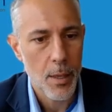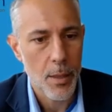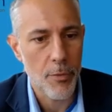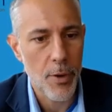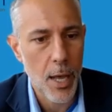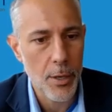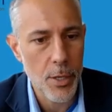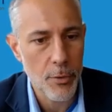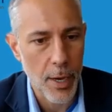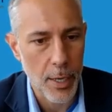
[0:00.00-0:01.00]
The value
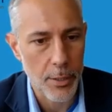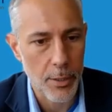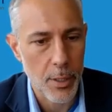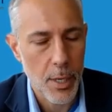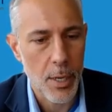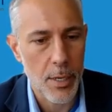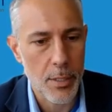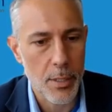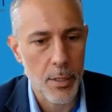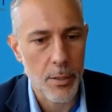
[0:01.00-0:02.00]
factor has
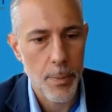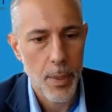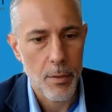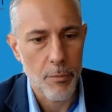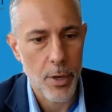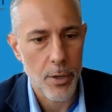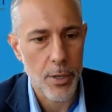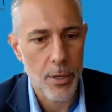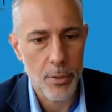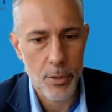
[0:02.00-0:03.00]
a
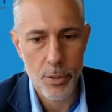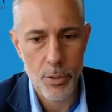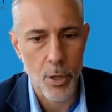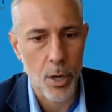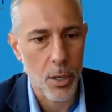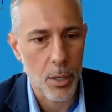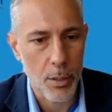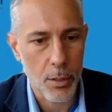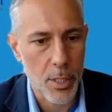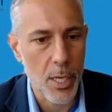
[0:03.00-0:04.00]
very
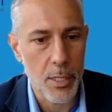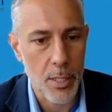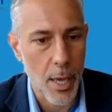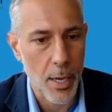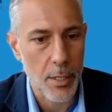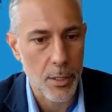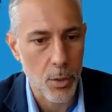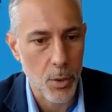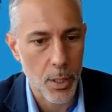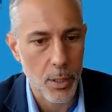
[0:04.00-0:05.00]
strong T-stat
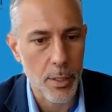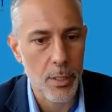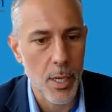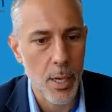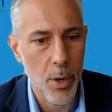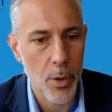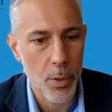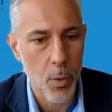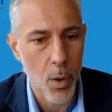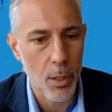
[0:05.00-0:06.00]
historically, same way with
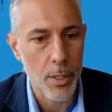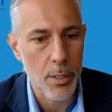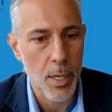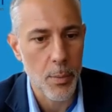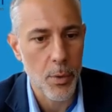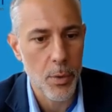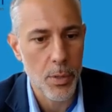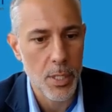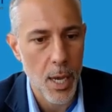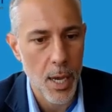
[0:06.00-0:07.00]
quality, same way with
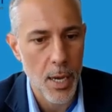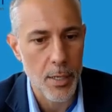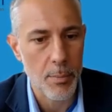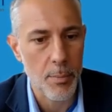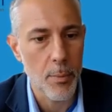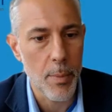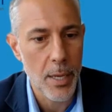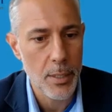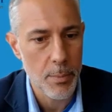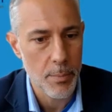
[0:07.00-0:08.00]
size,
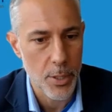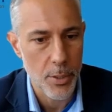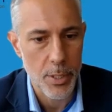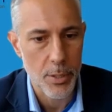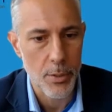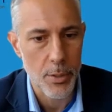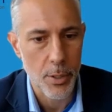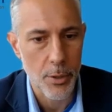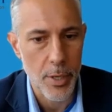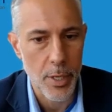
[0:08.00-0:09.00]
momentum to a certain
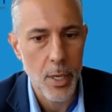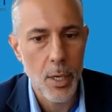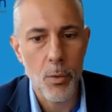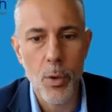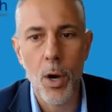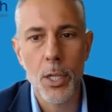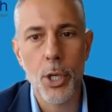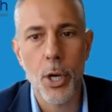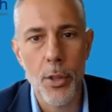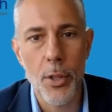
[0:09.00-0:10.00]
degree. We watch
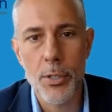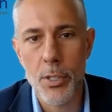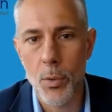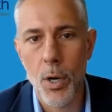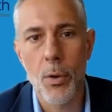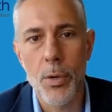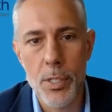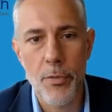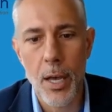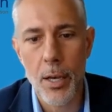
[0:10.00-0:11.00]
all those and we're always
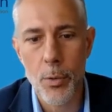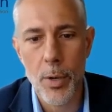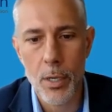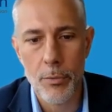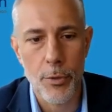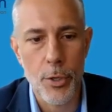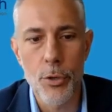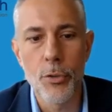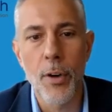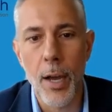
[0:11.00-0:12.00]
evaluating for
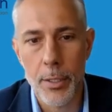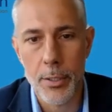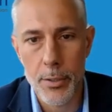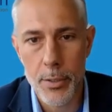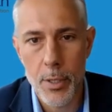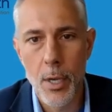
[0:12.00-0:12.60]
new factors.